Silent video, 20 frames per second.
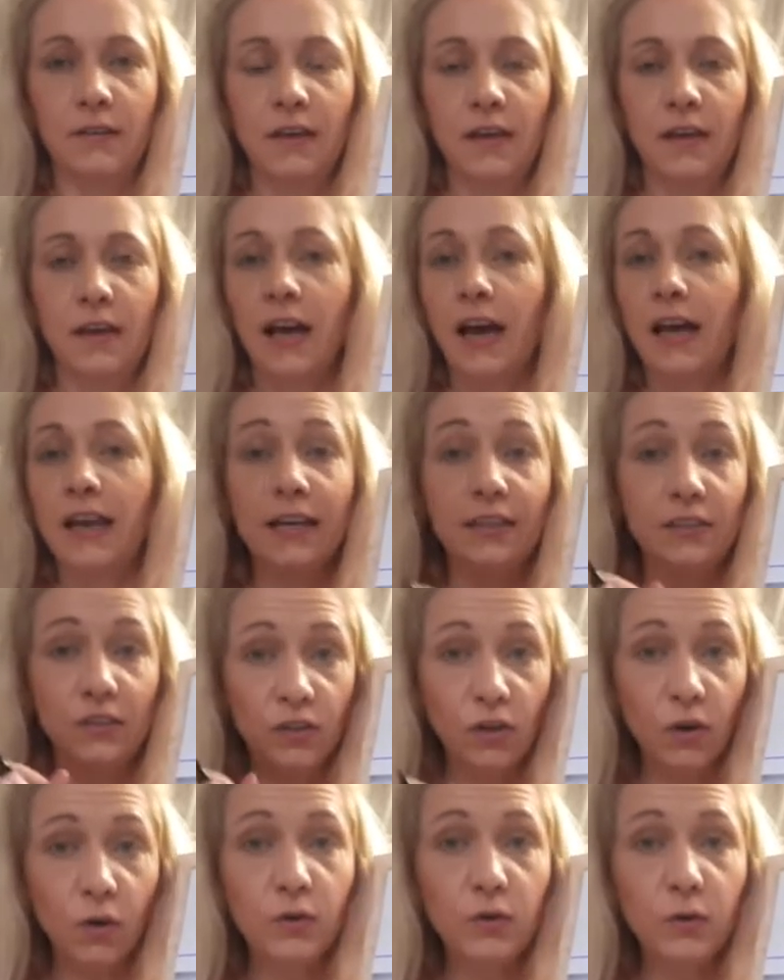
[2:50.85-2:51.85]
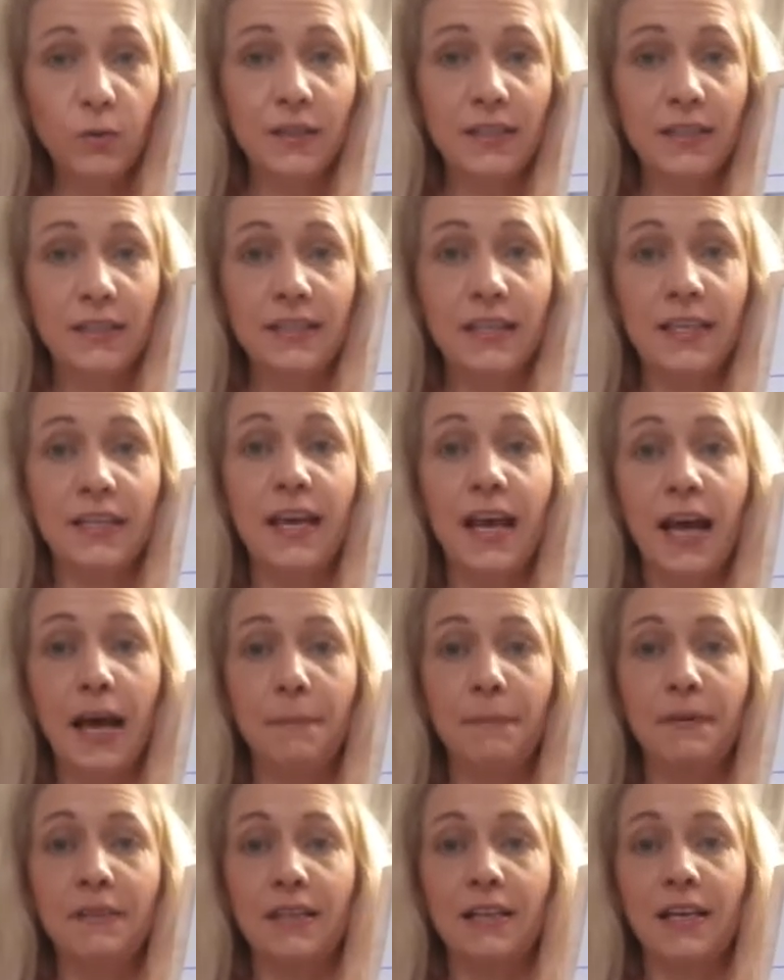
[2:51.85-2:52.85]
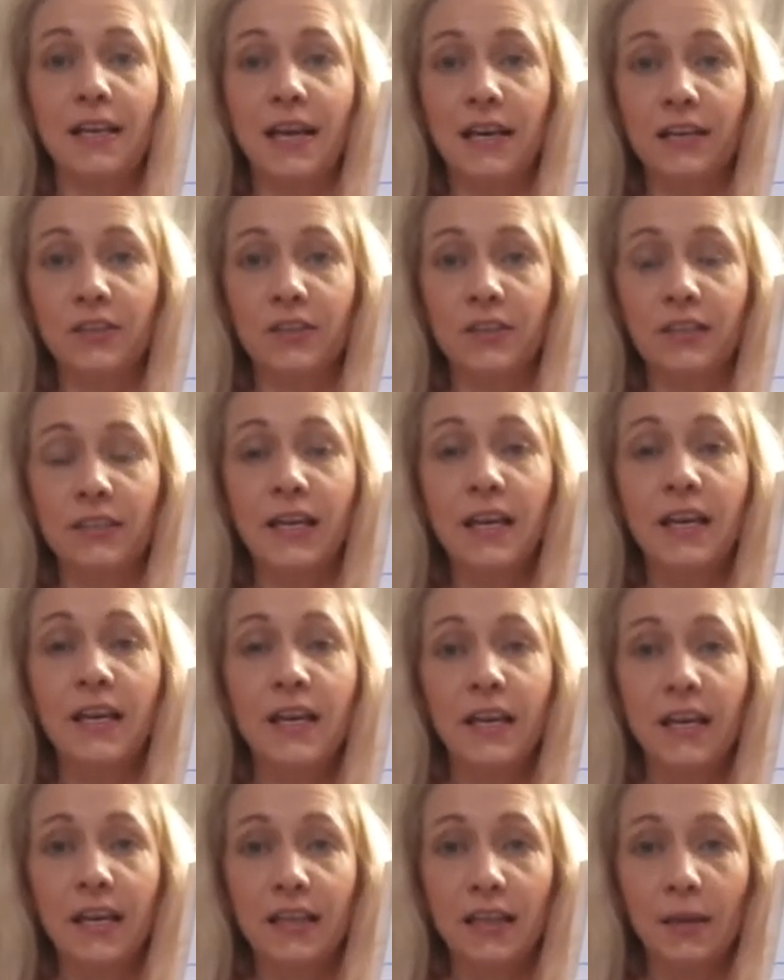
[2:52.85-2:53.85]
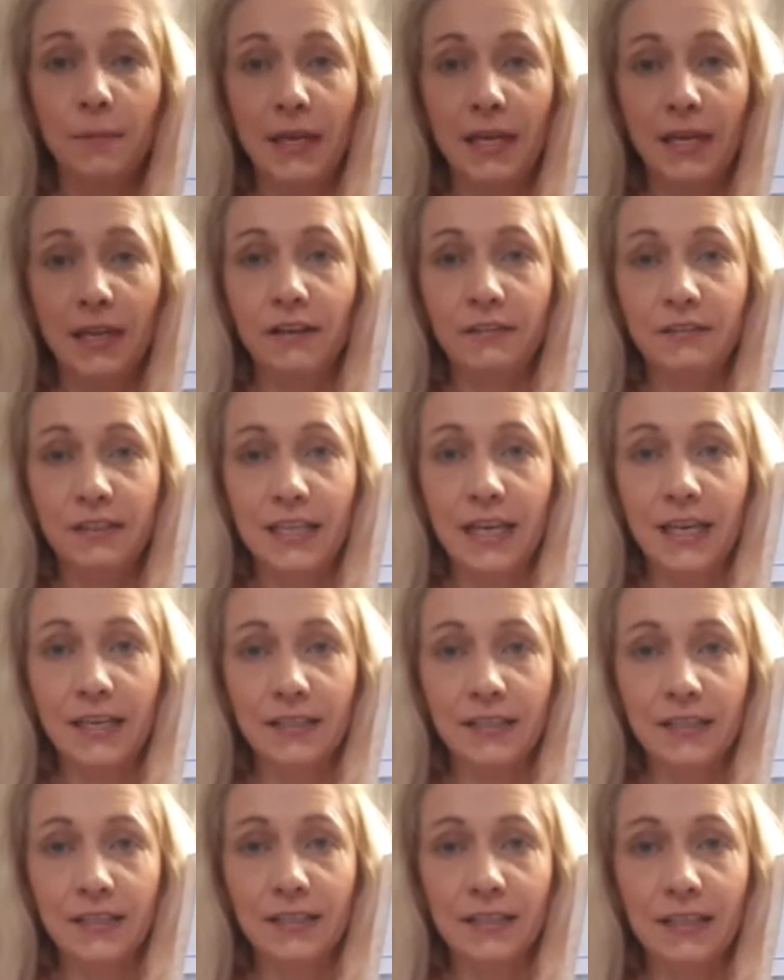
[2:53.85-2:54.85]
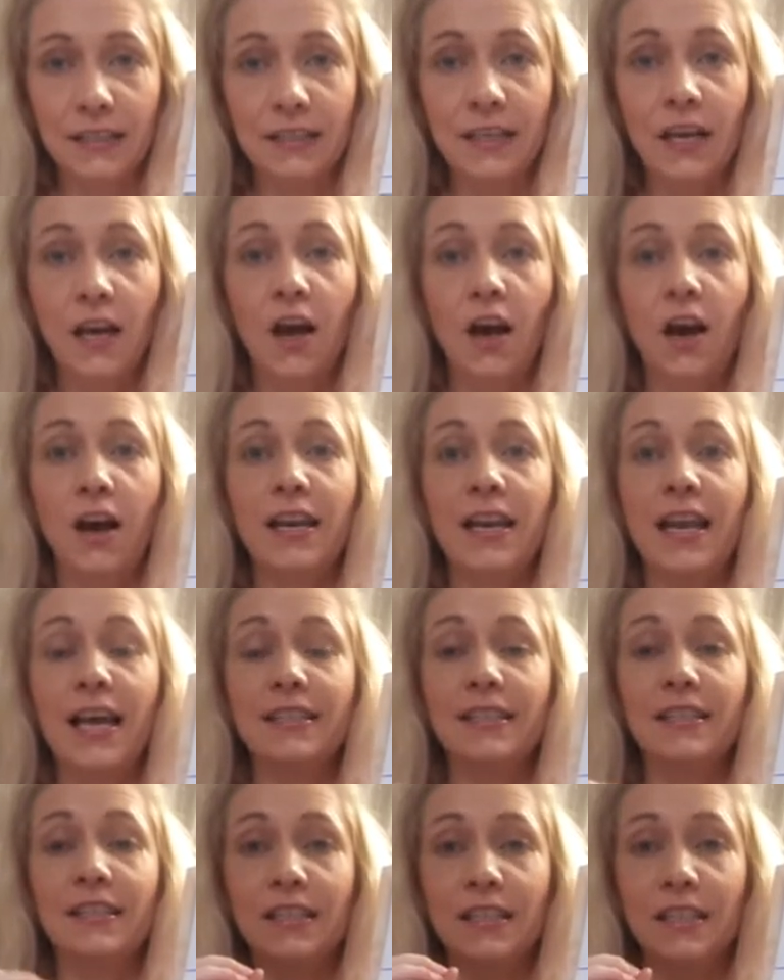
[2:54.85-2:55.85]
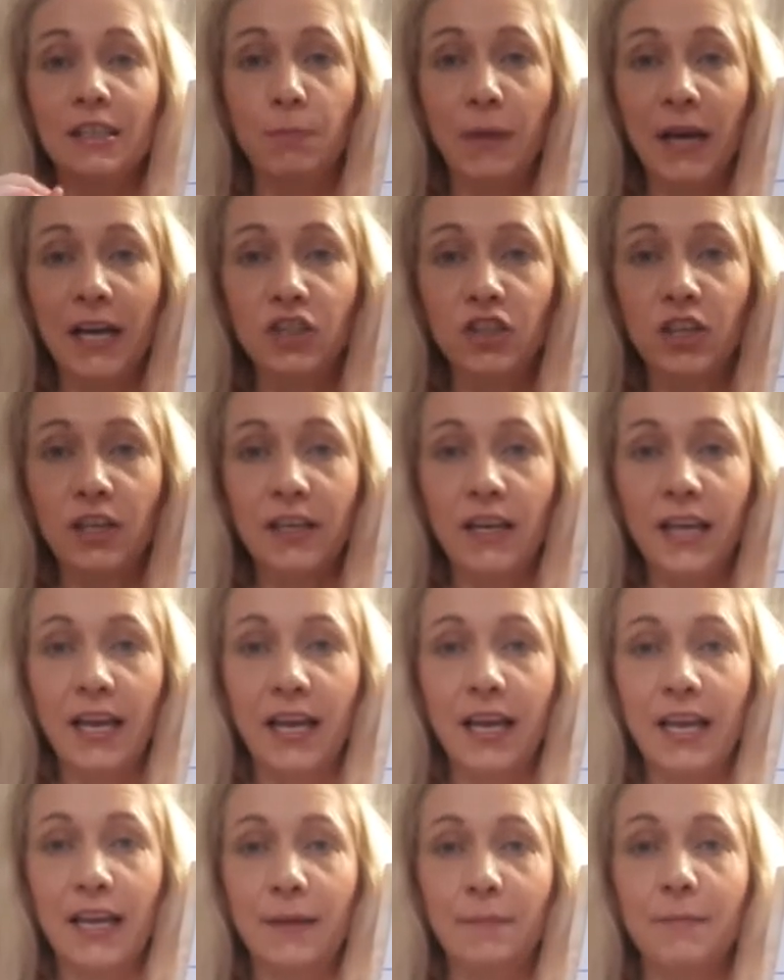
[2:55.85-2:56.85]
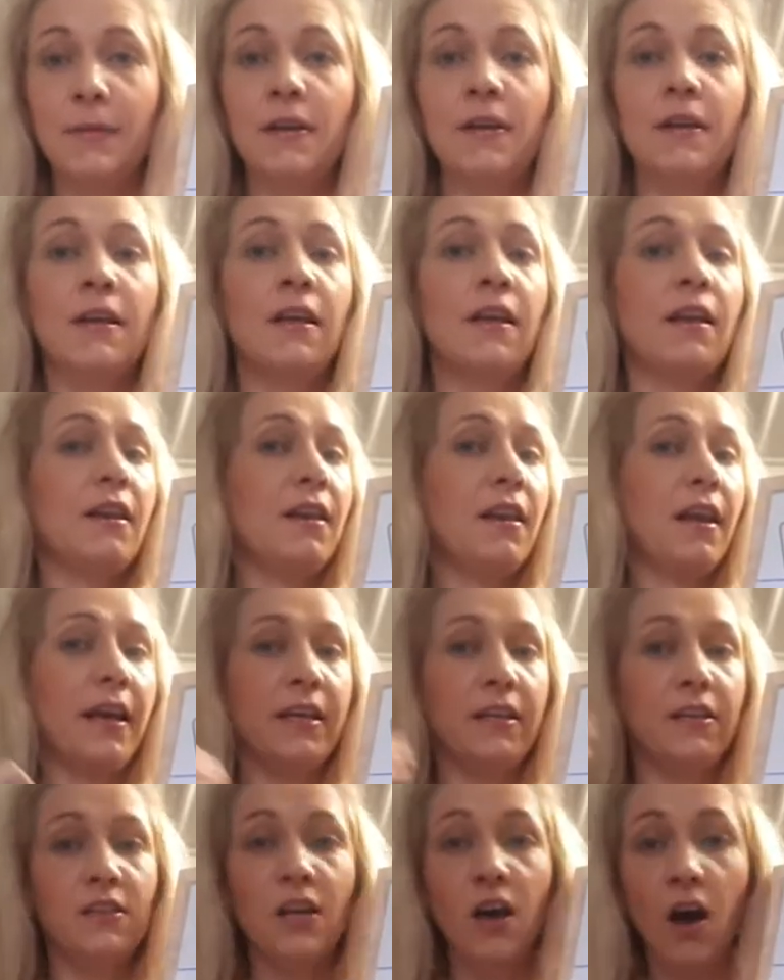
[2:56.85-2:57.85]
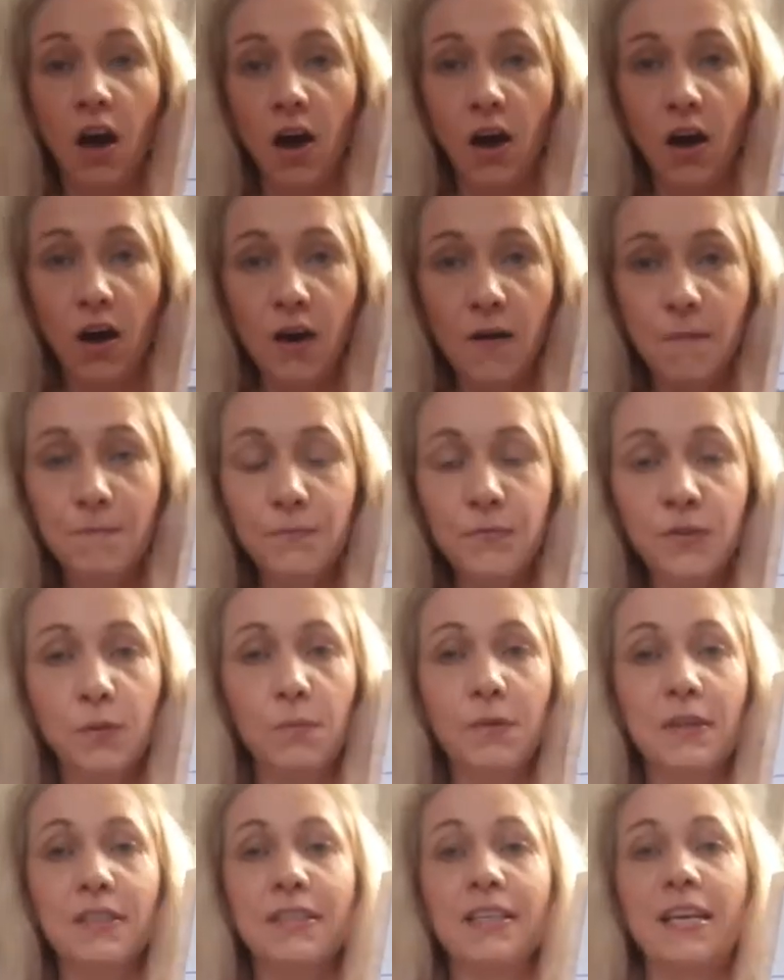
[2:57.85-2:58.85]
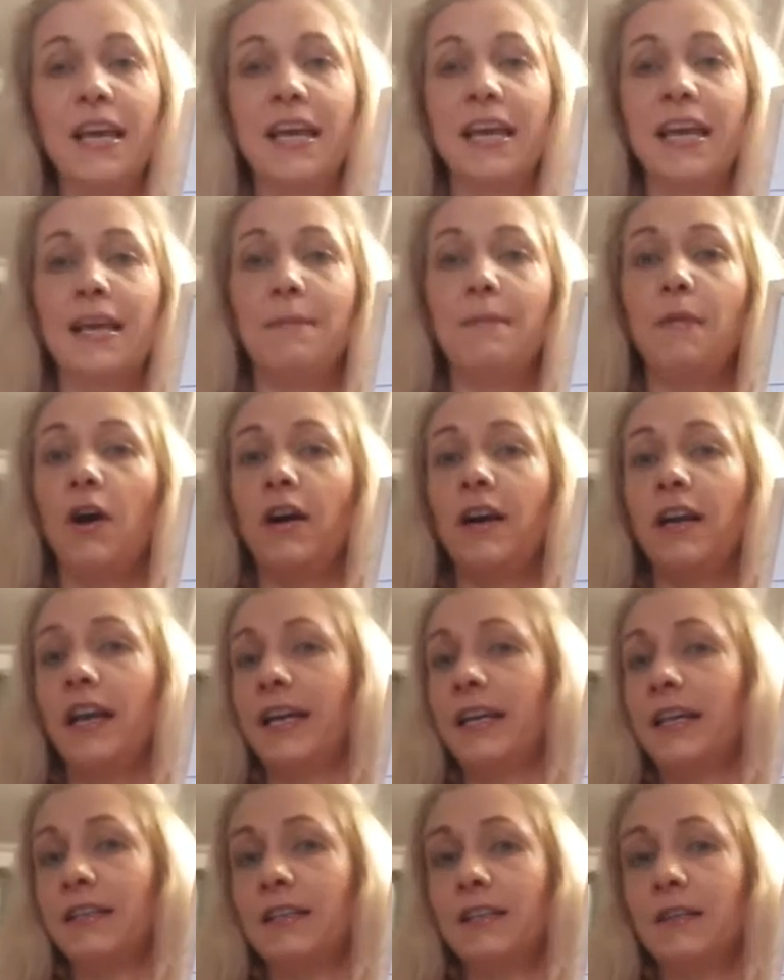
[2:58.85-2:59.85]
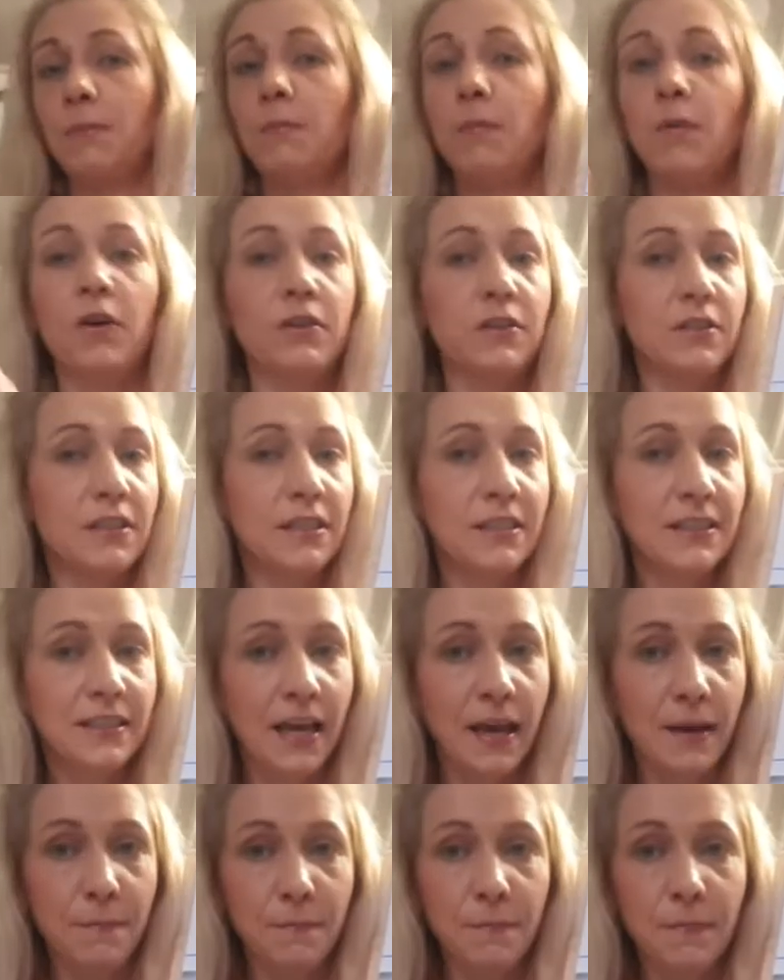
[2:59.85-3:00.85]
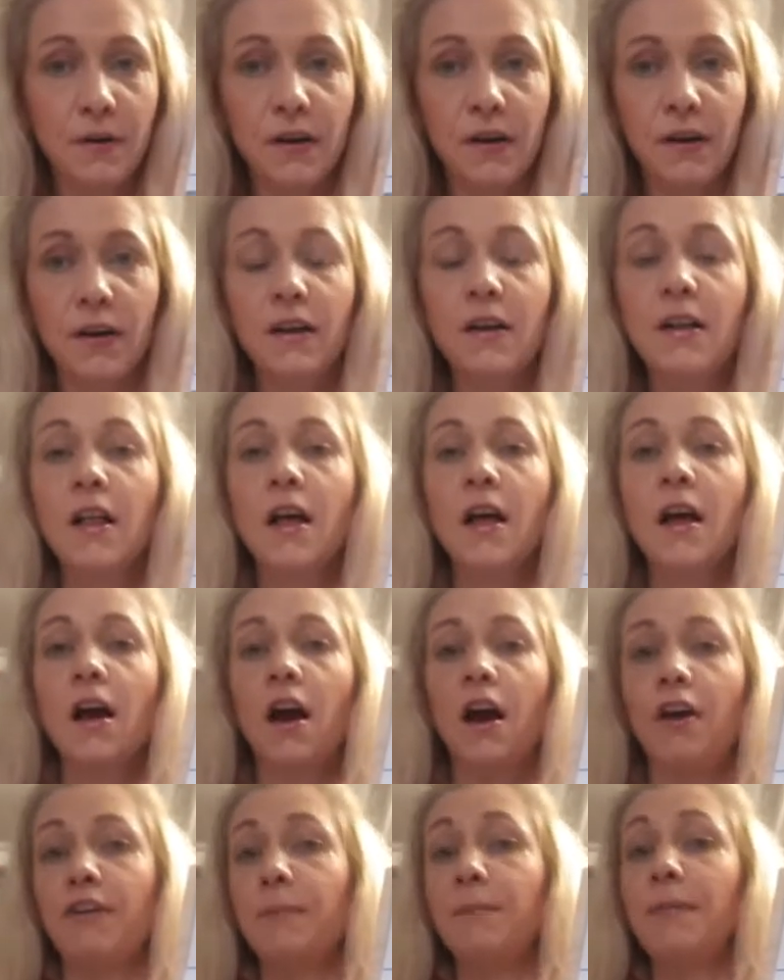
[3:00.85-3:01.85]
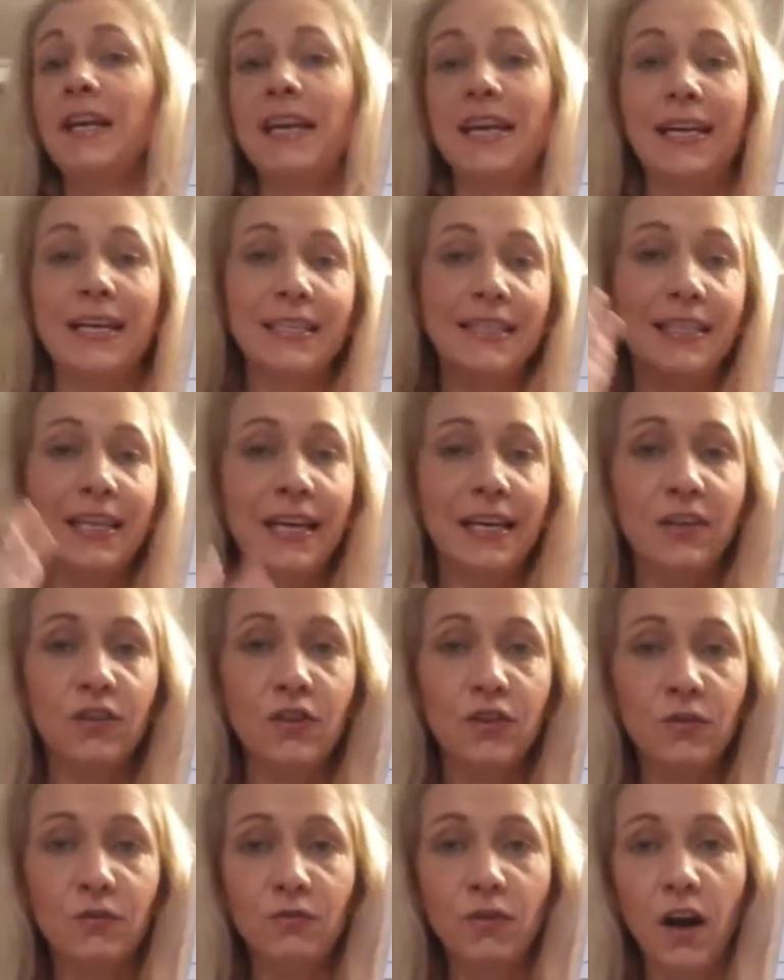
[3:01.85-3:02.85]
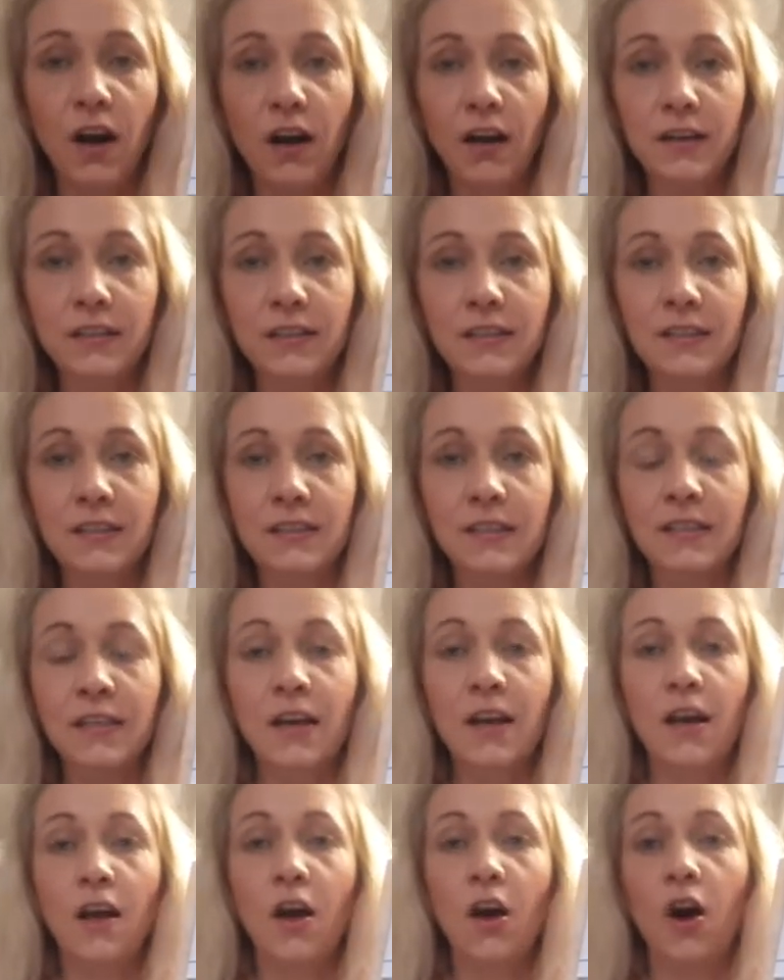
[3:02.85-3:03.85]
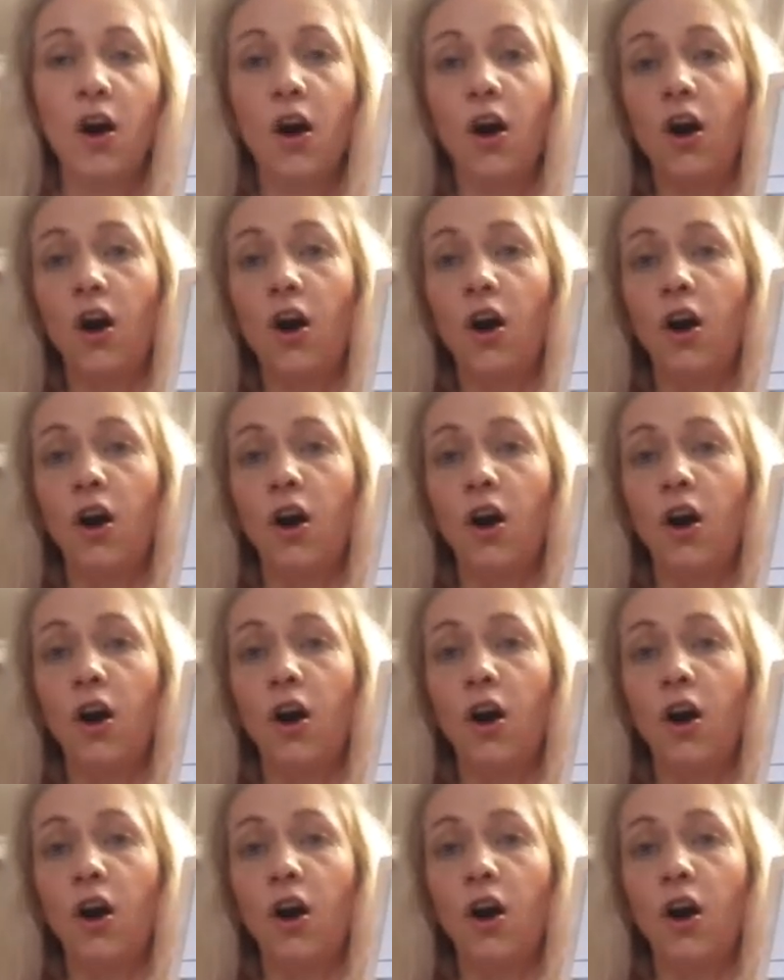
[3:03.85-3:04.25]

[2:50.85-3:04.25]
and I don't want to see capital letters in the middle of sentences unless it's a special name like Tom, someone's name, or like the month December, or a place like New Ross, or a